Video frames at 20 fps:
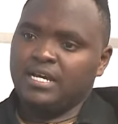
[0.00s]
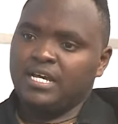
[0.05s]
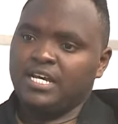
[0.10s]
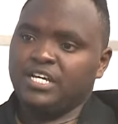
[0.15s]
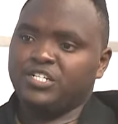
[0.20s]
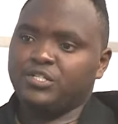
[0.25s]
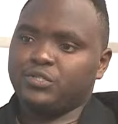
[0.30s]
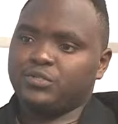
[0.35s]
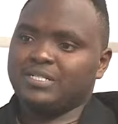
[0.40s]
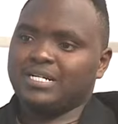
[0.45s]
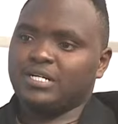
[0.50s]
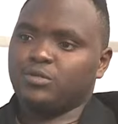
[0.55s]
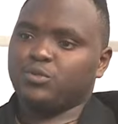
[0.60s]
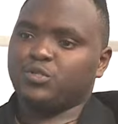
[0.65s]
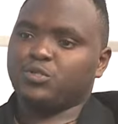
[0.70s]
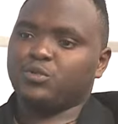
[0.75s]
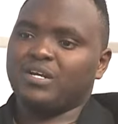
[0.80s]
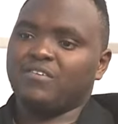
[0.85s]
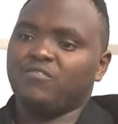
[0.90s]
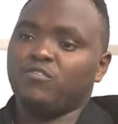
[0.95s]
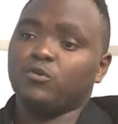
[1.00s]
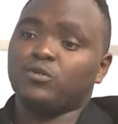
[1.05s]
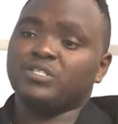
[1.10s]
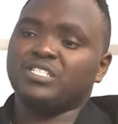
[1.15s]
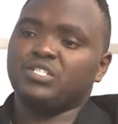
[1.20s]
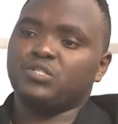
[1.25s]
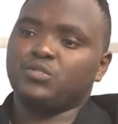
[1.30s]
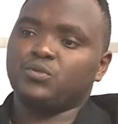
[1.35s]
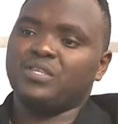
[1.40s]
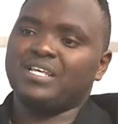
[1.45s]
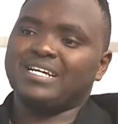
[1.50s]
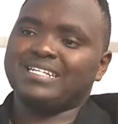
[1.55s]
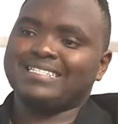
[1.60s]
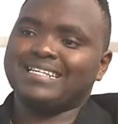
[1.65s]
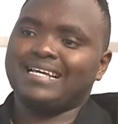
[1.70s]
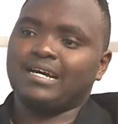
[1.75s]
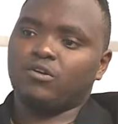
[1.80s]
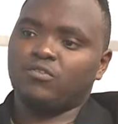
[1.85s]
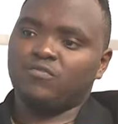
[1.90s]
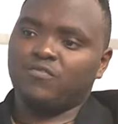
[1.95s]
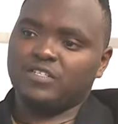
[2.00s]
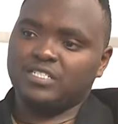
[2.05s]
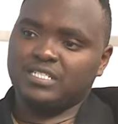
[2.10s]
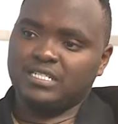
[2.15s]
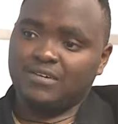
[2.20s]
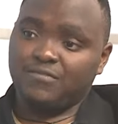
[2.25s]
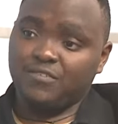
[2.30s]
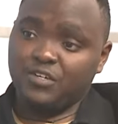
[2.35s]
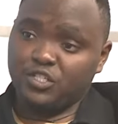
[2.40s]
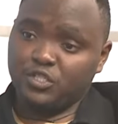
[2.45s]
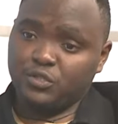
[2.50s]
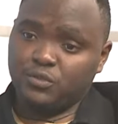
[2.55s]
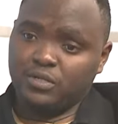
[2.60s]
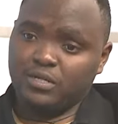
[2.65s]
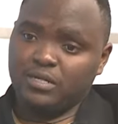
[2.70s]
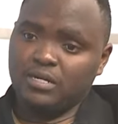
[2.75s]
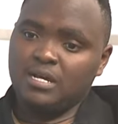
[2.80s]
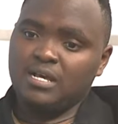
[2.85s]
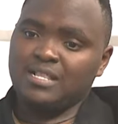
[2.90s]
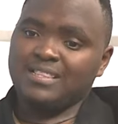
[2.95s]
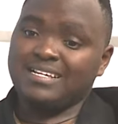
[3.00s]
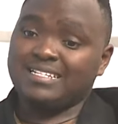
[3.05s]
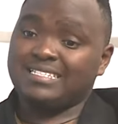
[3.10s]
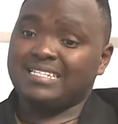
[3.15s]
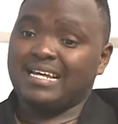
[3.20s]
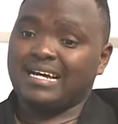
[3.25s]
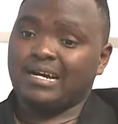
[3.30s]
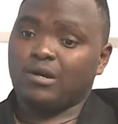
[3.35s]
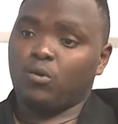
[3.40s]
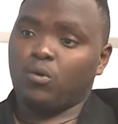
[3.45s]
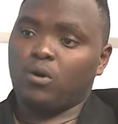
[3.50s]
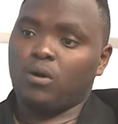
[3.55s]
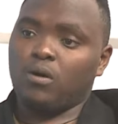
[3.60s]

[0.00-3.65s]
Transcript: issues that we should have looked into, things like conservation, things like